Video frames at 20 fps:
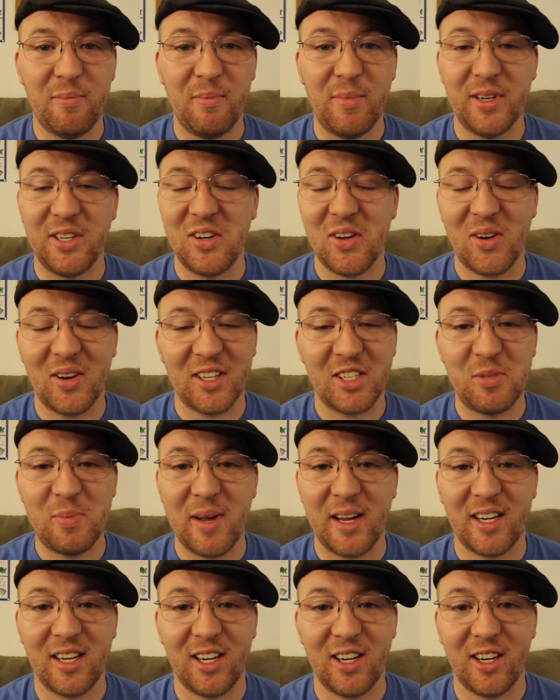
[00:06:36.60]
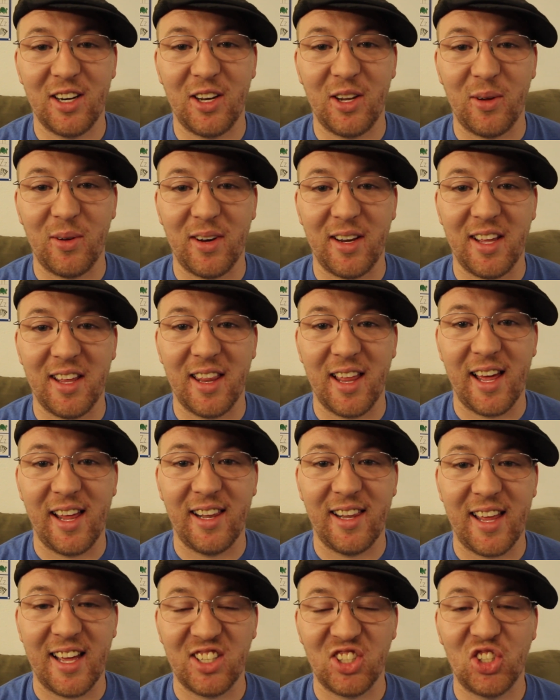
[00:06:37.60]
But don't expect her to do any of
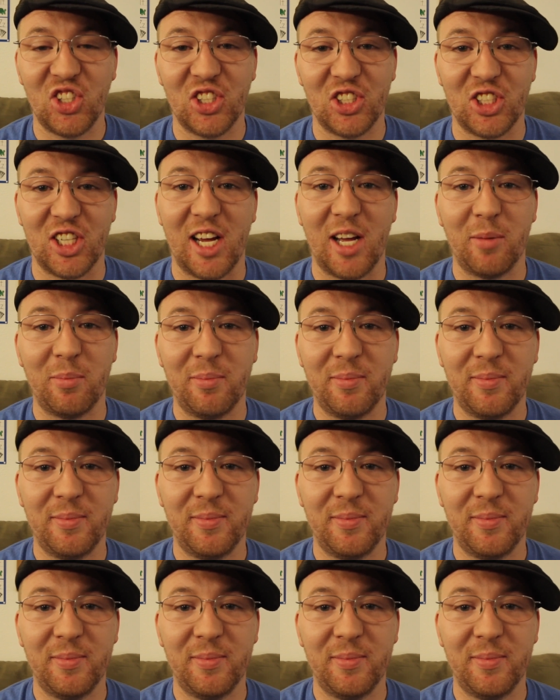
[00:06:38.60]
that. That's your job.